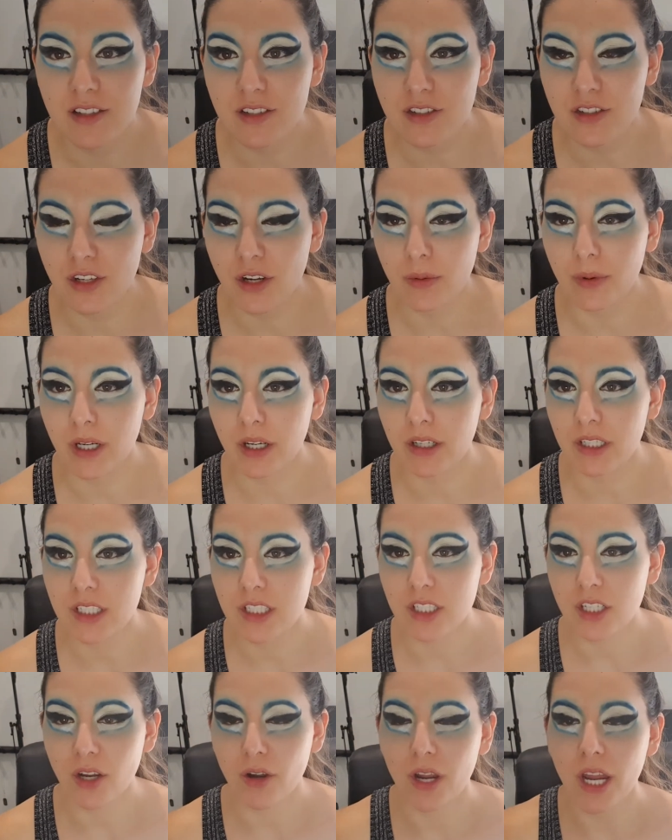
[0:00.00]
So we're going
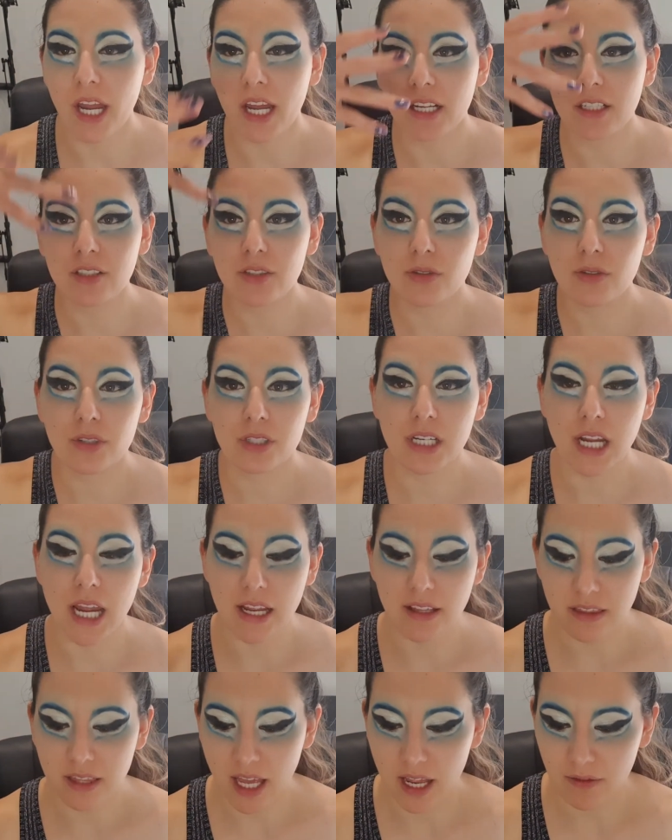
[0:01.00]
to go and
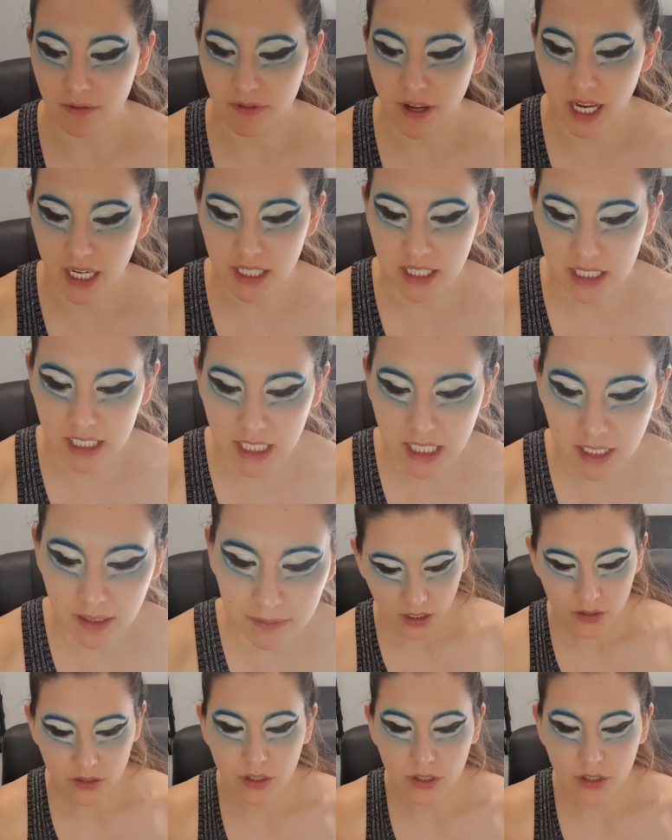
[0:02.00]
create that fantasy.